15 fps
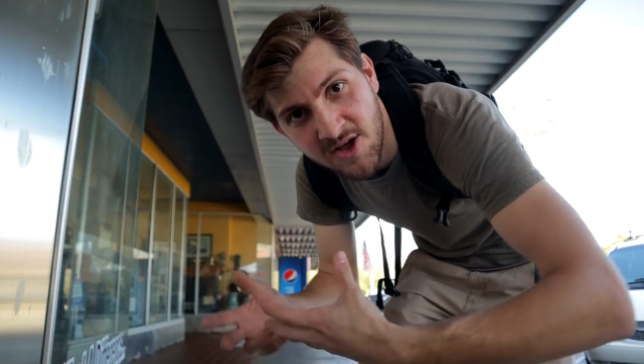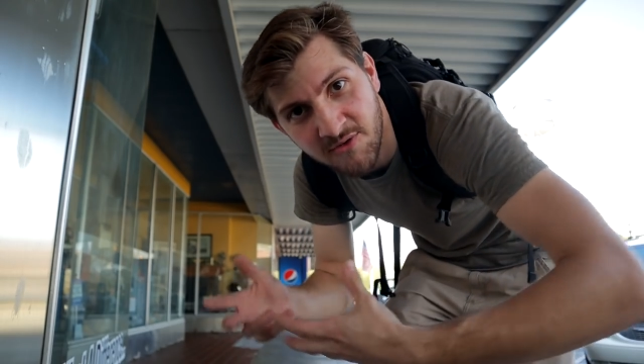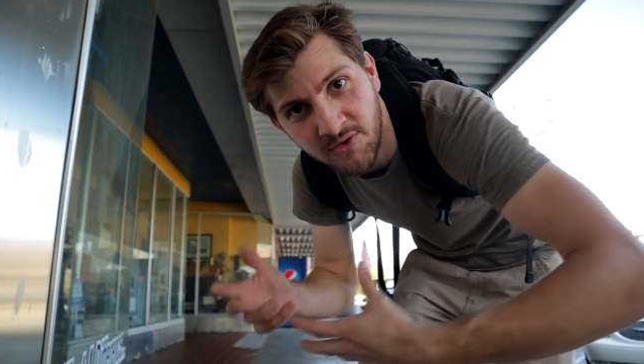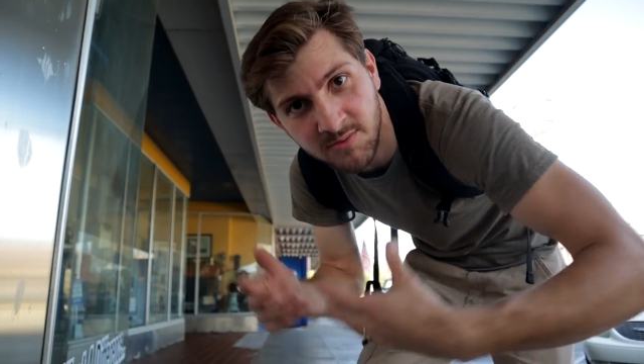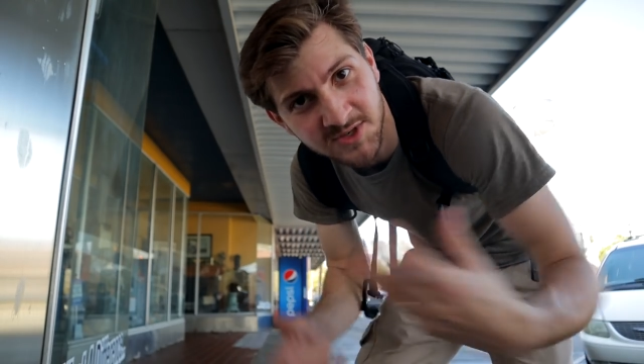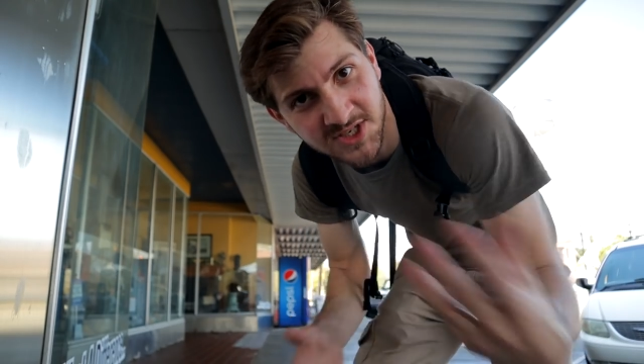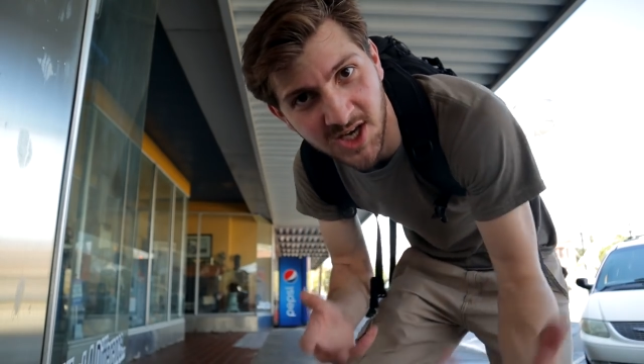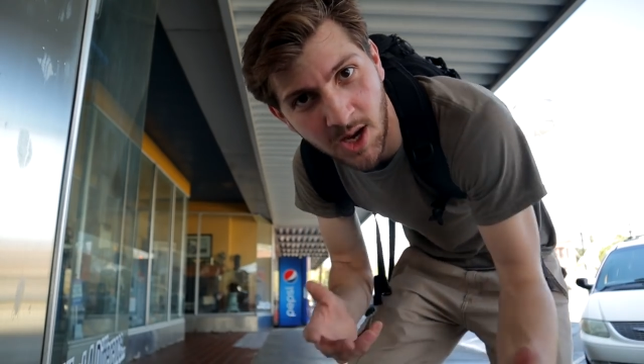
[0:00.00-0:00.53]

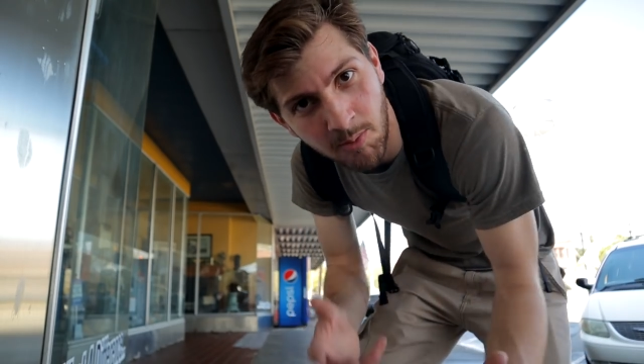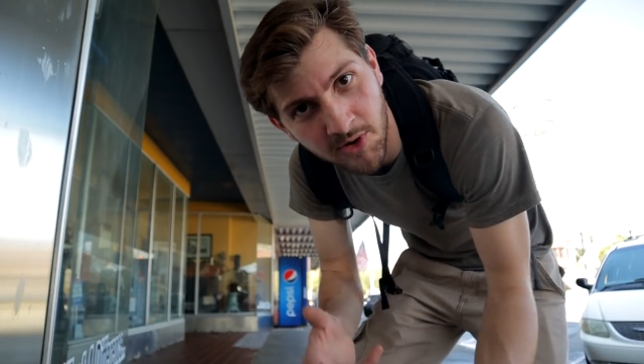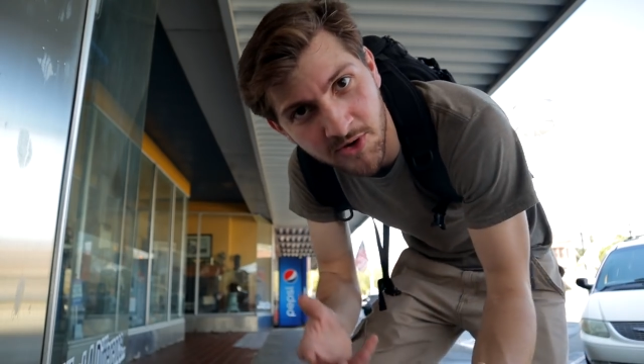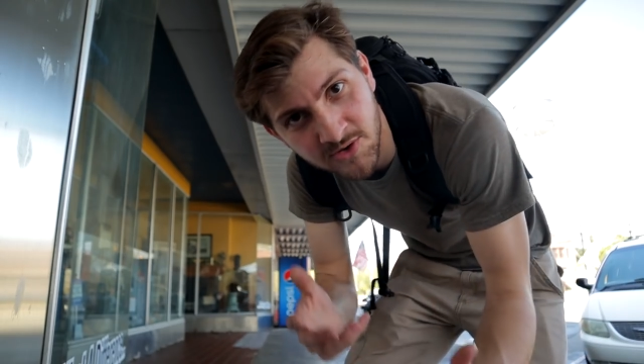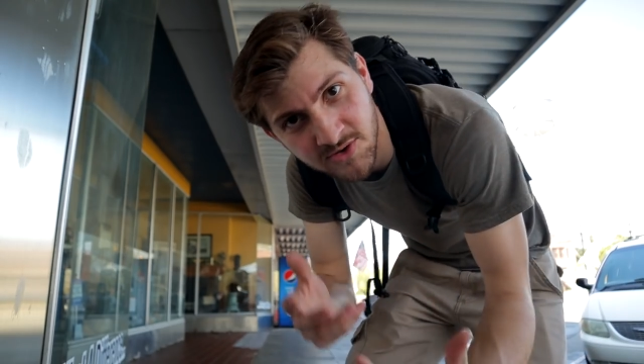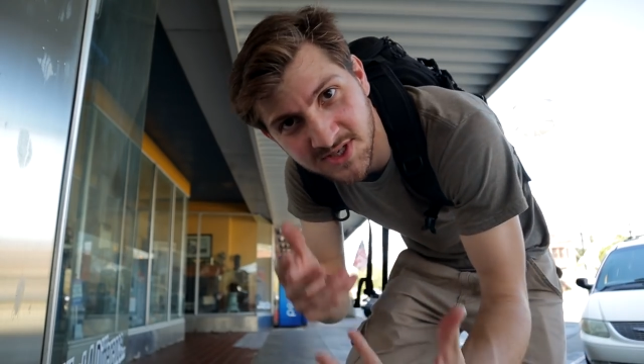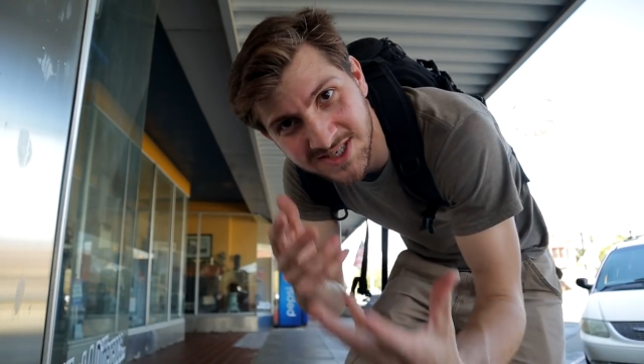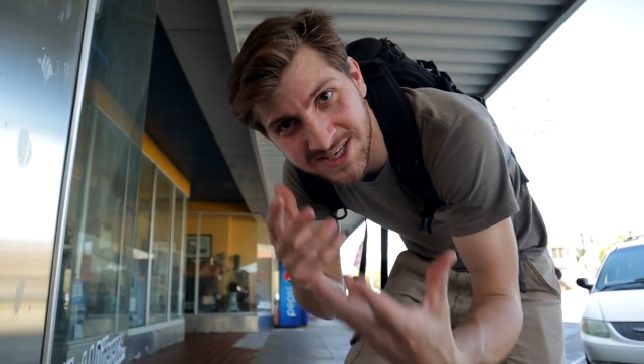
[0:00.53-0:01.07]
from someone
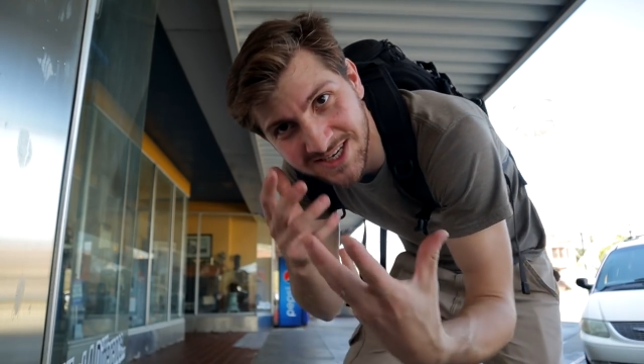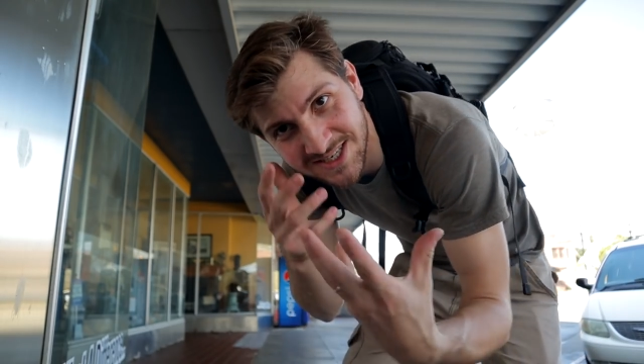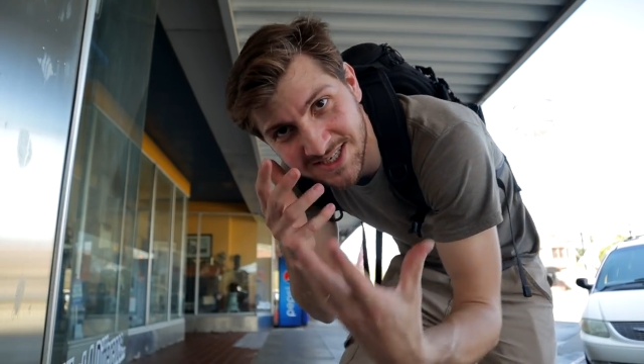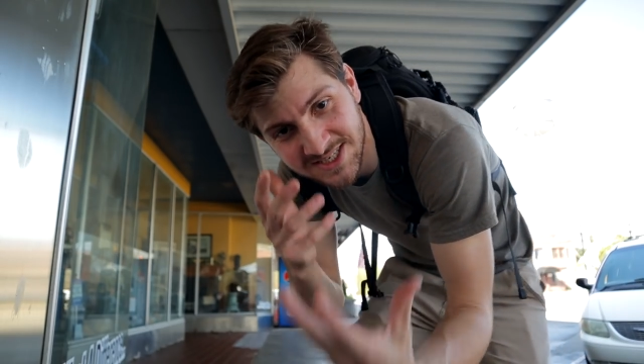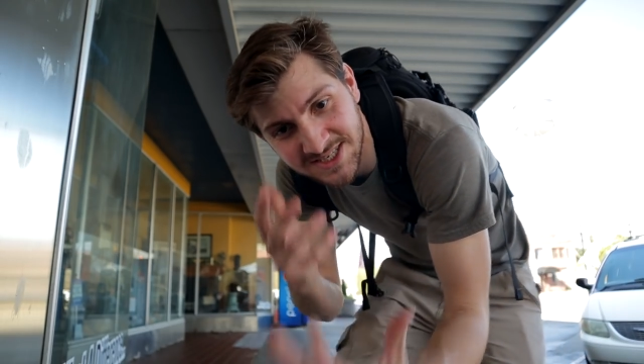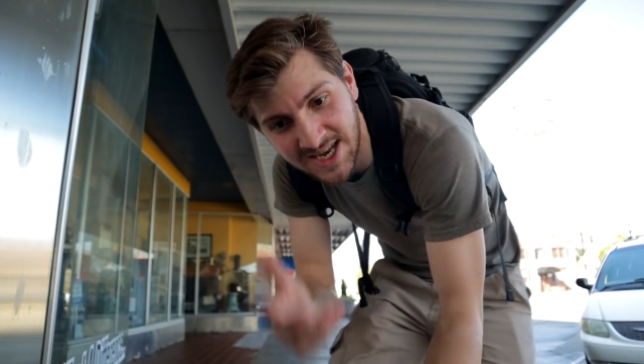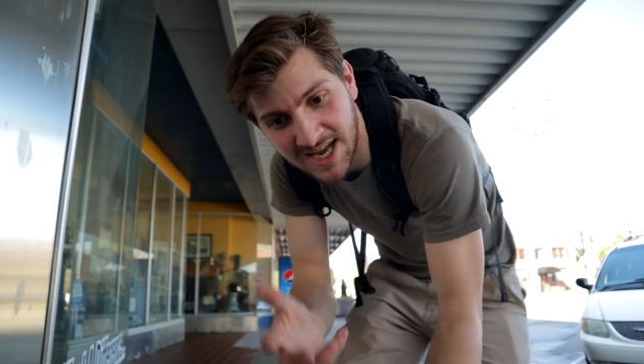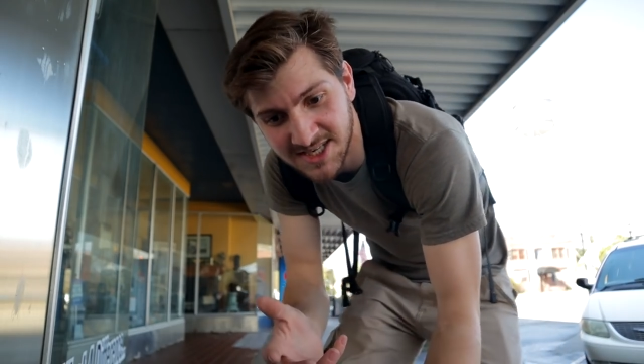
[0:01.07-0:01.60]
who's
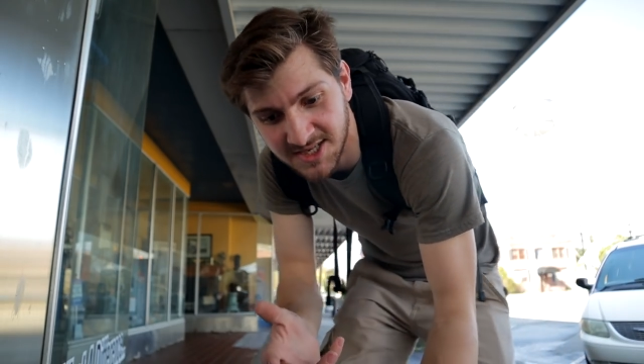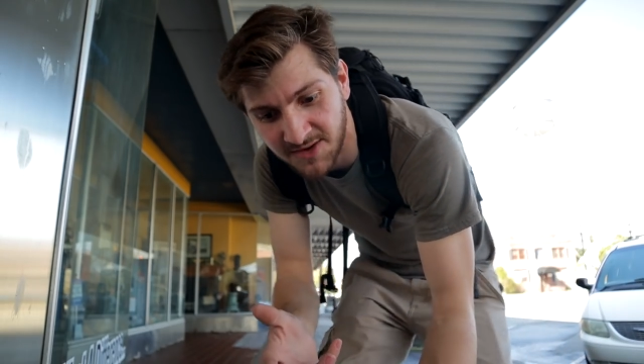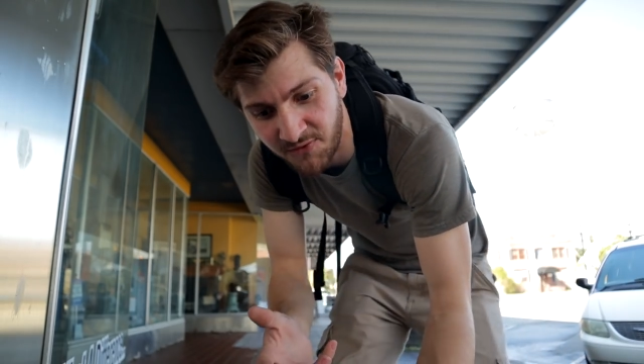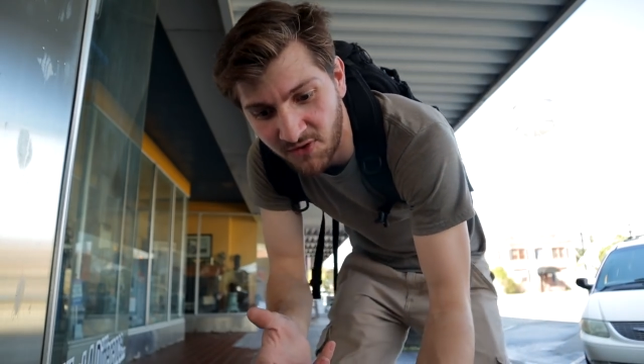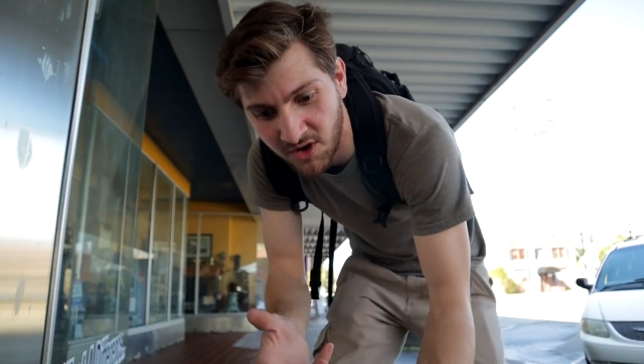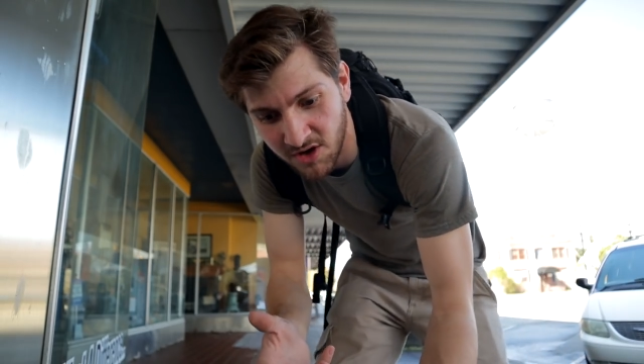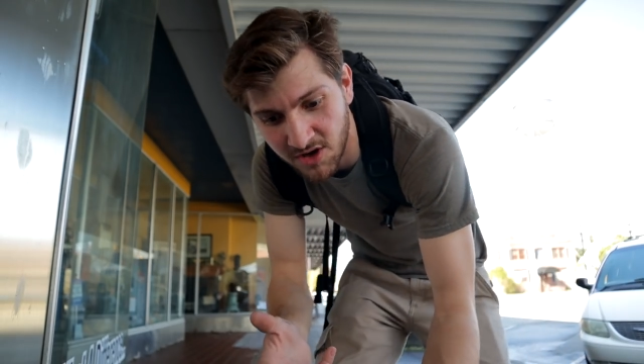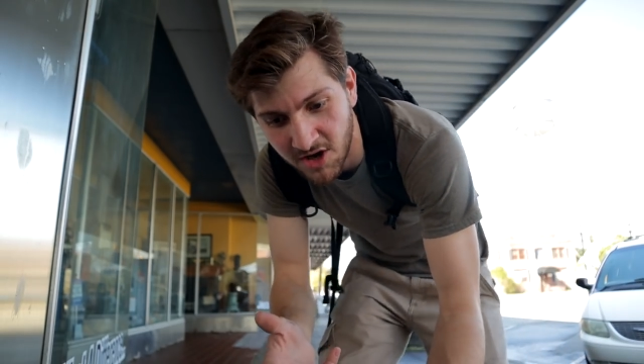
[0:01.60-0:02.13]

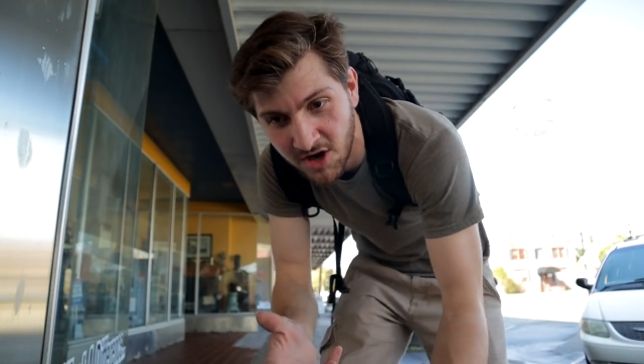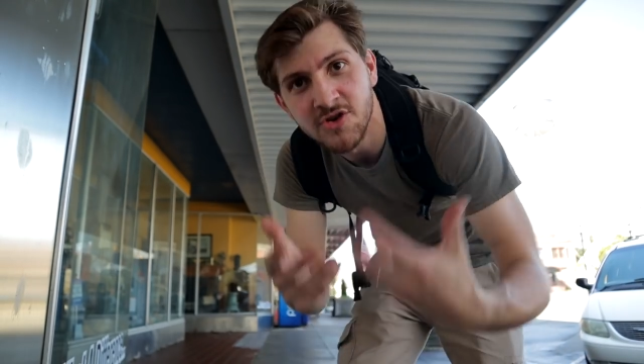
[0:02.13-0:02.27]
successful,